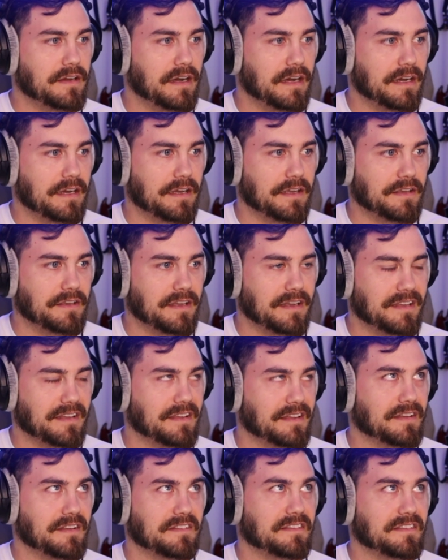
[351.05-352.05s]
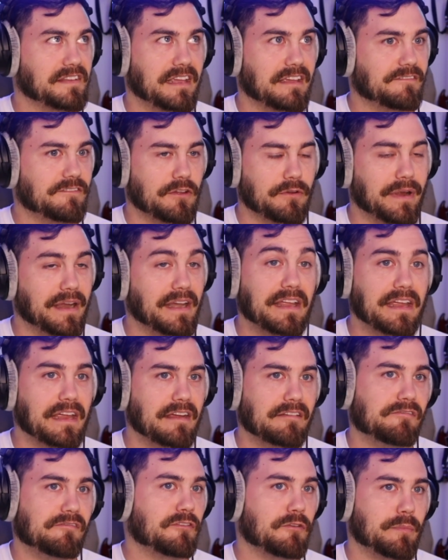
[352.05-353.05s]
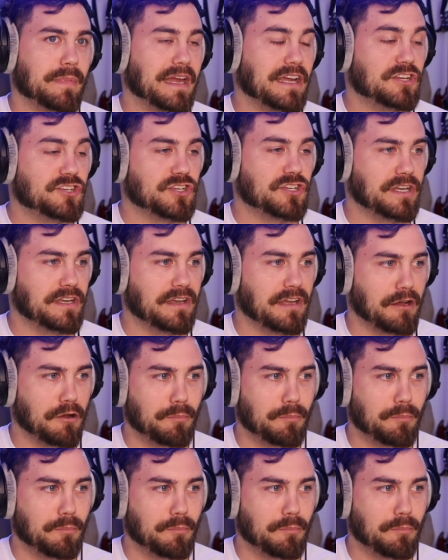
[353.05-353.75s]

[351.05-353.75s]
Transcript: It doesn't give you any information